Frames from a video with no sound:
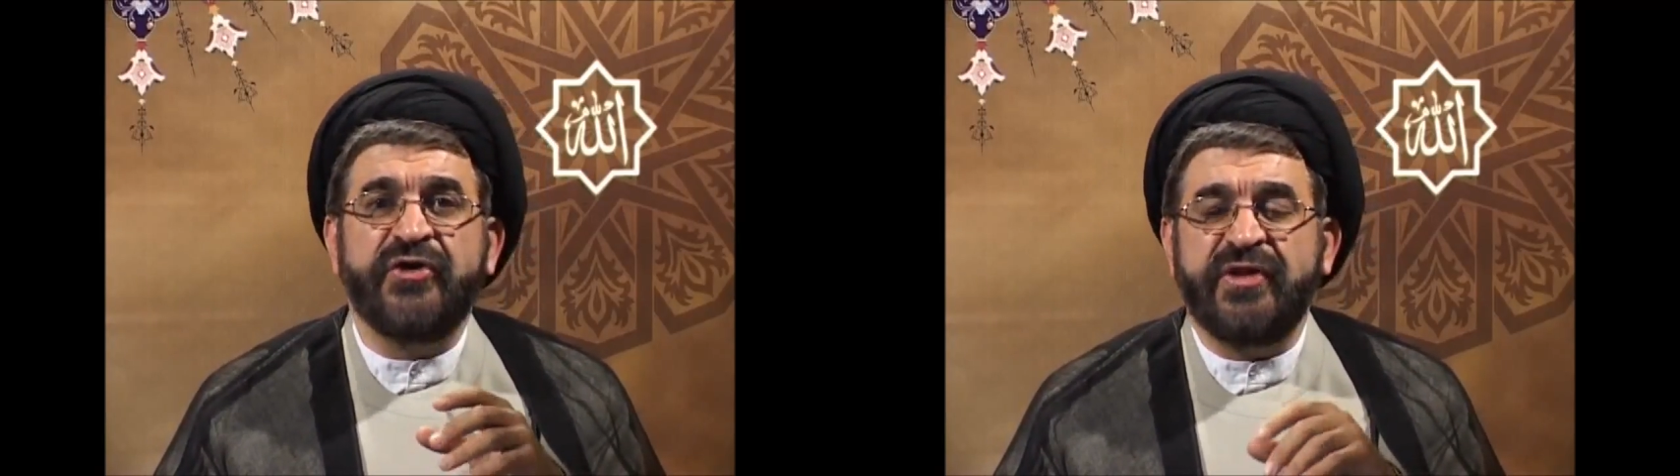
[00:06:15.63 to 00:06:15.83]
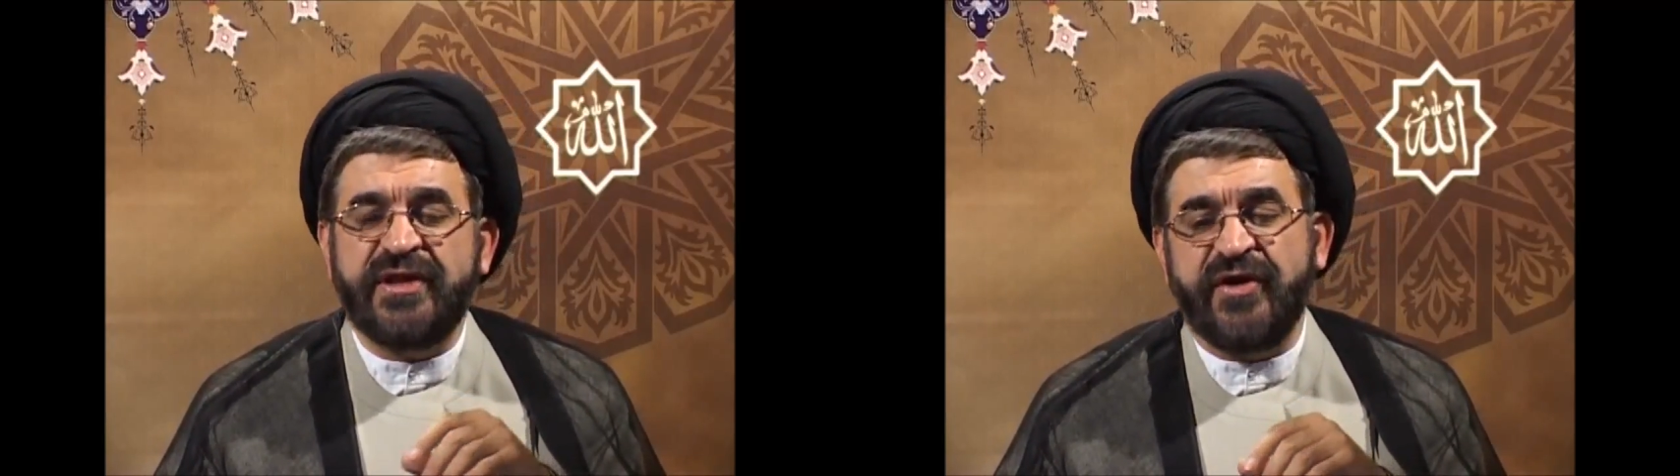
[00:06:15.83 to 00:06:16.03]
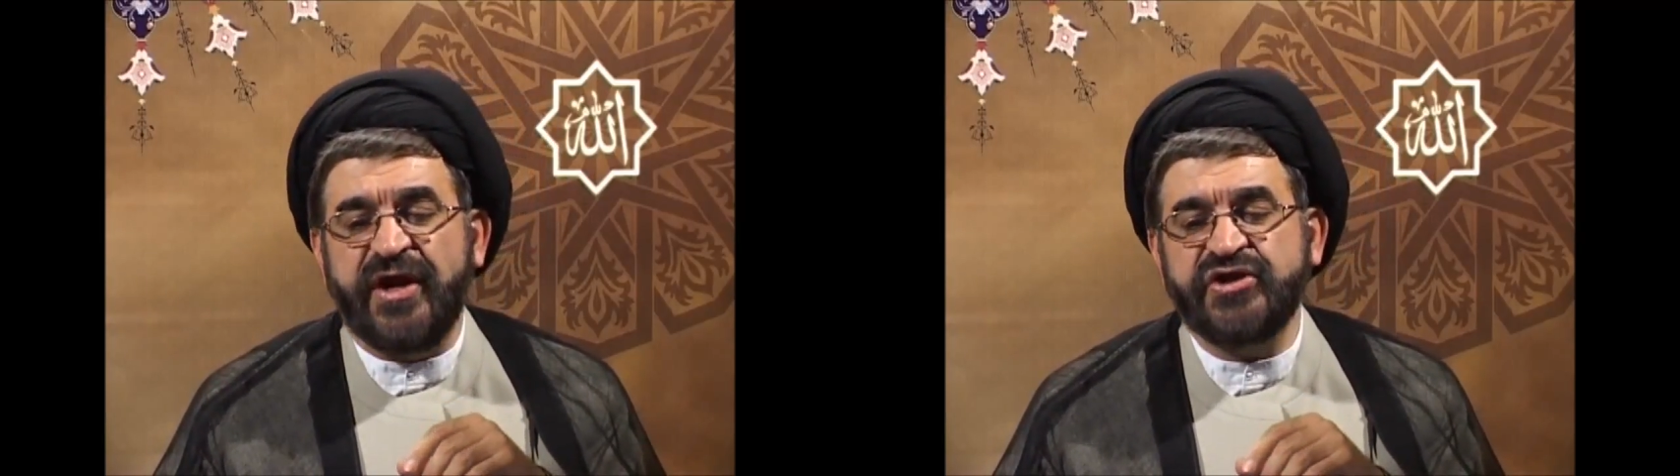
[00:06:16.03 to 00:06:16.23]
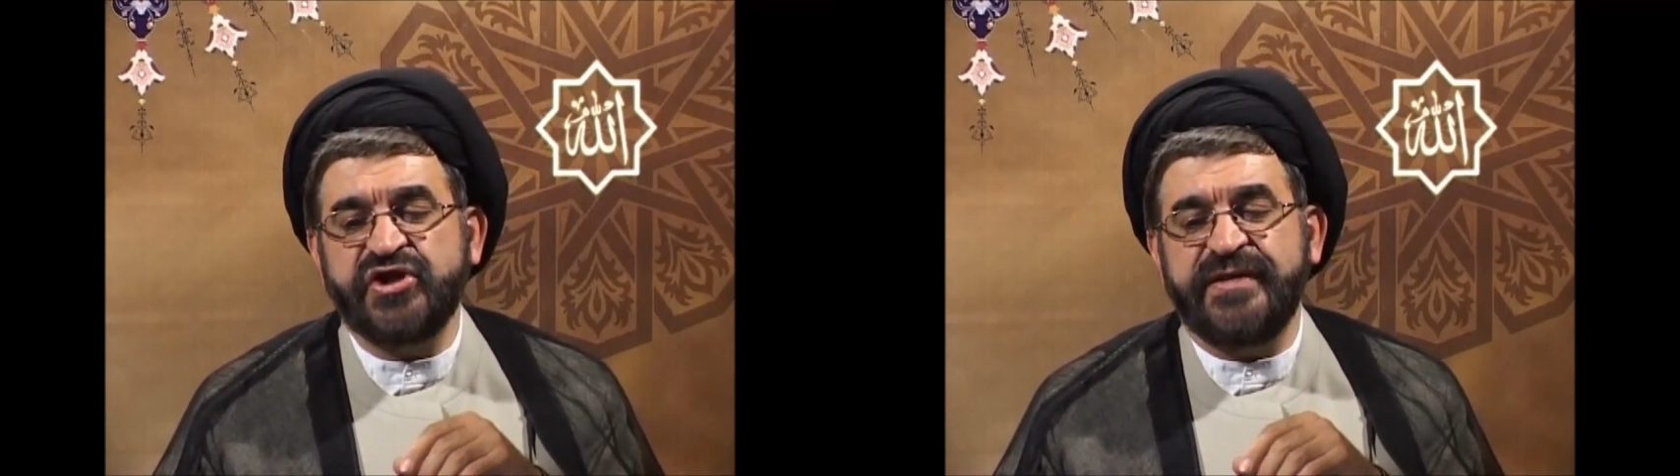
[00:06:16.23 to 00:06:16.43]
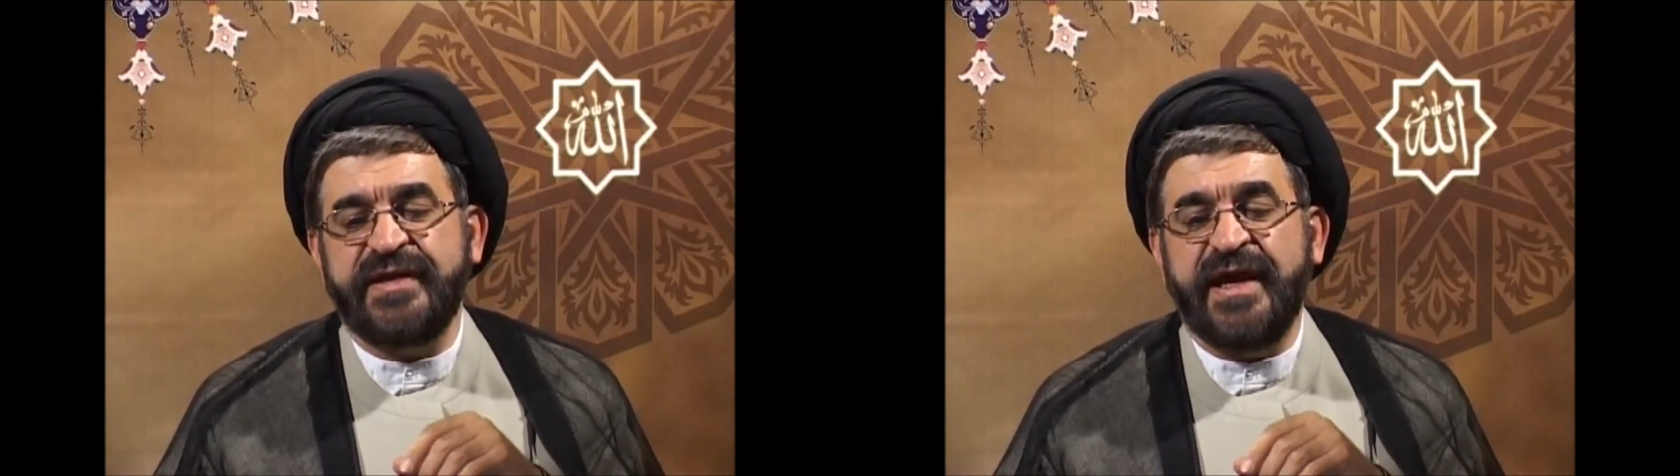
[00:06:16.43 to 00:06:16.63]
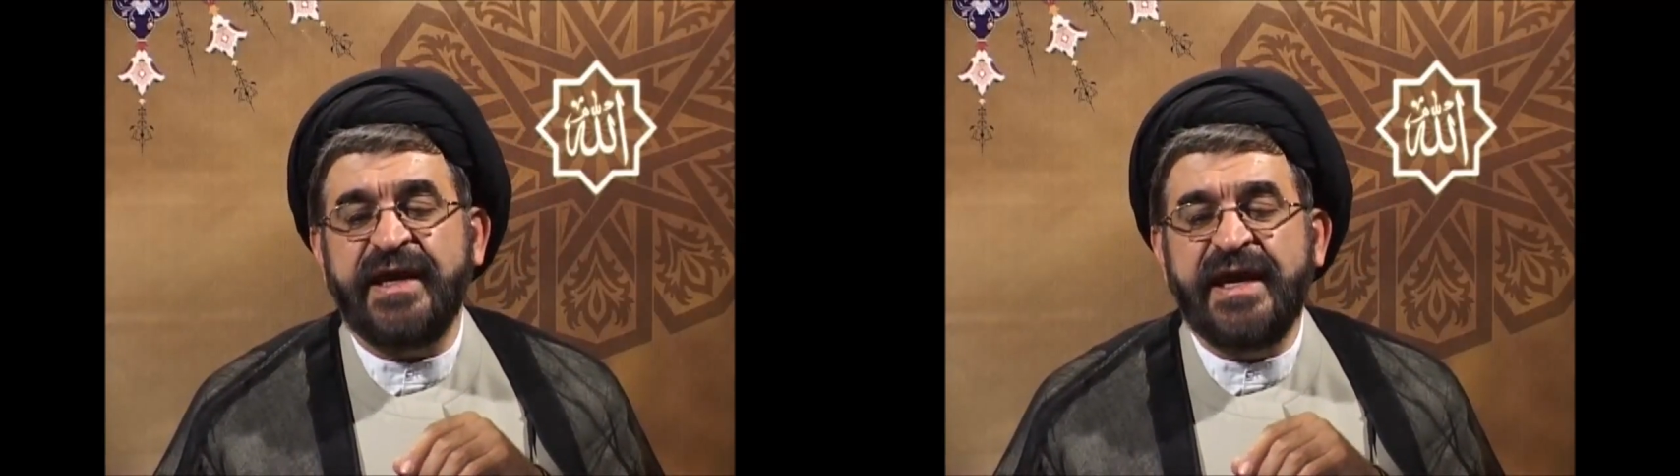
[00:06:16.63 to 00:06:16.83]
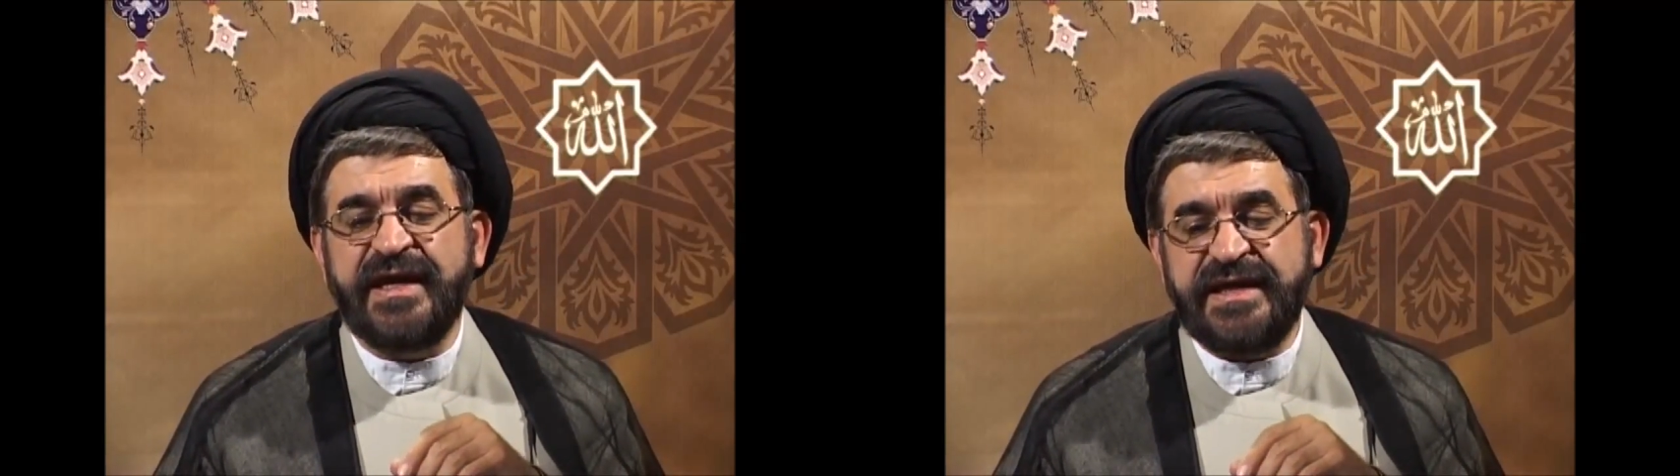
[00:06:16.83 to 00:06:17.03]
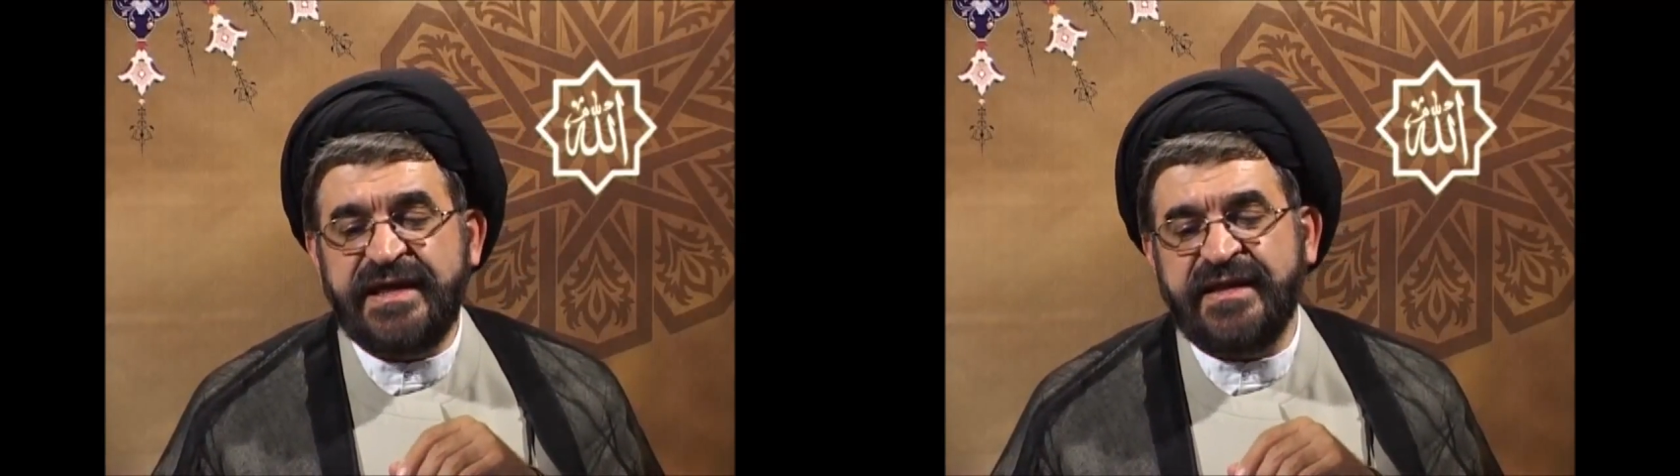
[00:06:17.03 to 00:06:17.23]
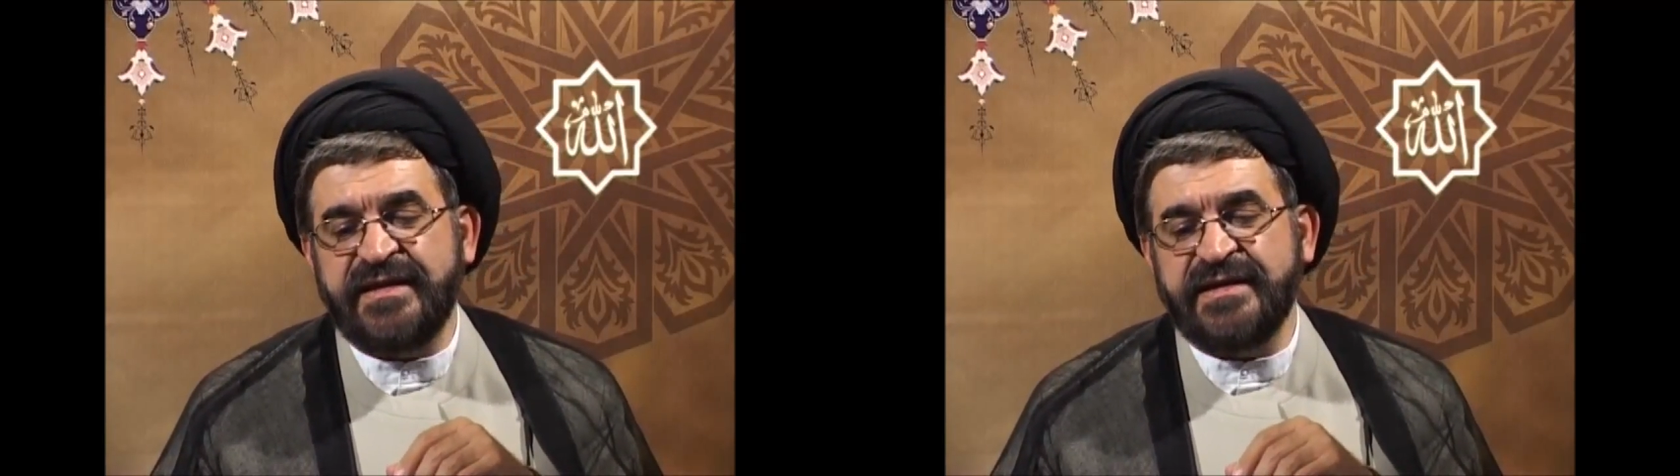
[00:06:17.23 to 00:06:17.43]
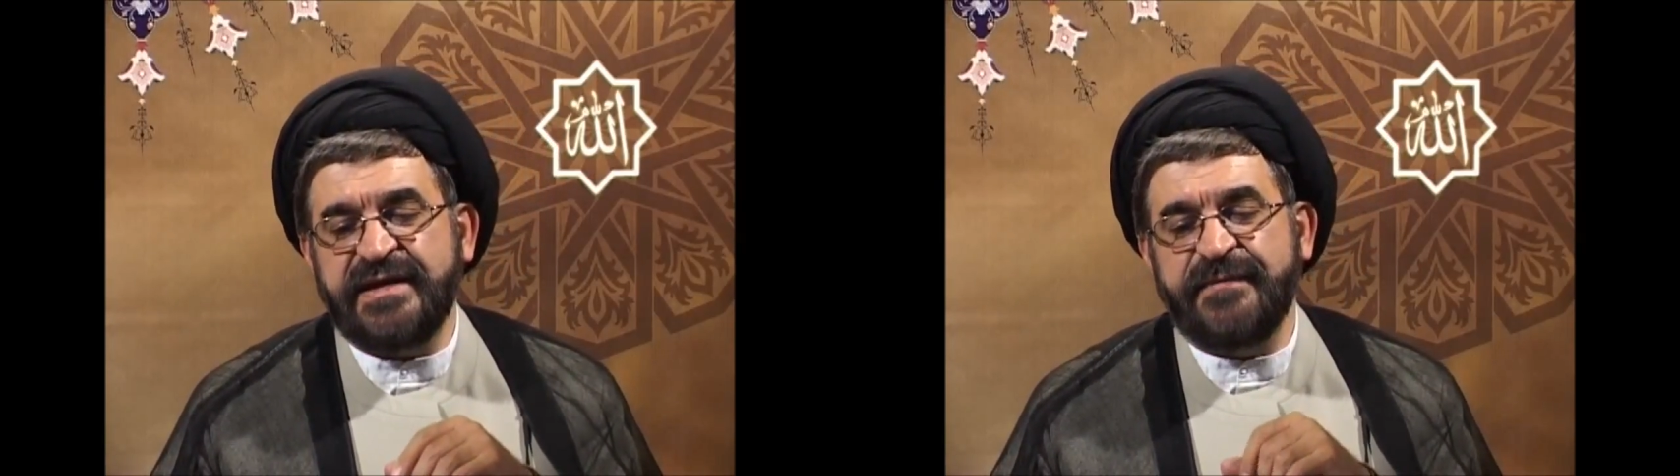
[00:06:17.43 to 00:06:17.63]
resurrection day
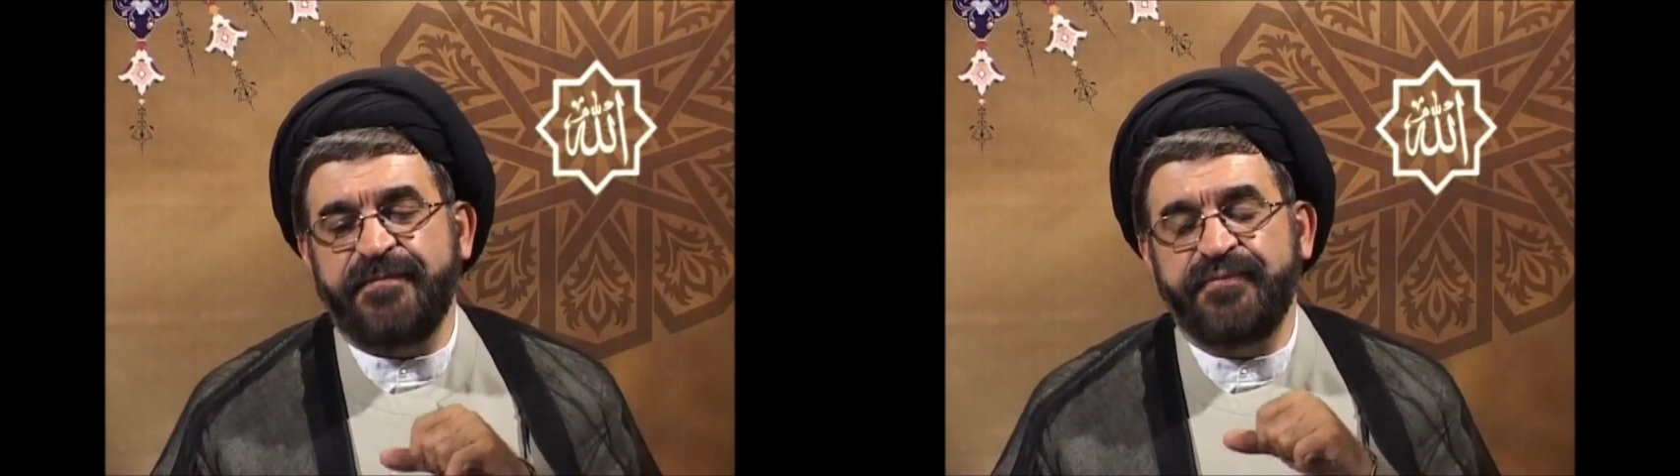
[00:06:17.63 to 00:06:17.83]
easily.